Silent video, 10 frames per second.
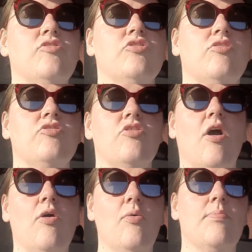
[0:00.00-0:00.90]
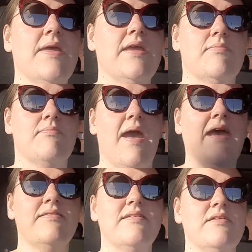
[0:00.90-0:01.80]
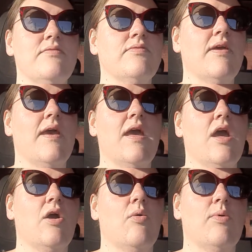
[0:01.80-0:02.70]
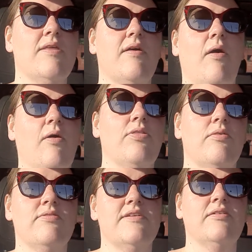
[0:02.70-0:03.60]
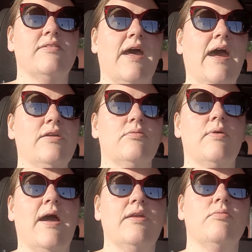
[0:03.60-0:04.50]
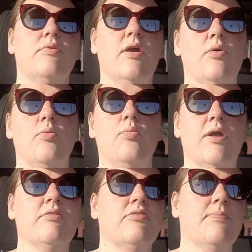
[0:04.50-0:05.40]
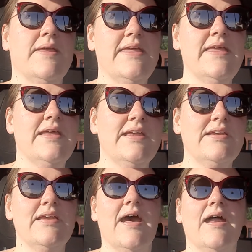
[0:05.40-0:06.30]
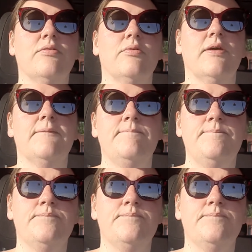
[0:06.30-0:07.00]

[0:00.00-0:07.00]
it's just so big and massive with all those deals. I don't know where to begin. I don't know,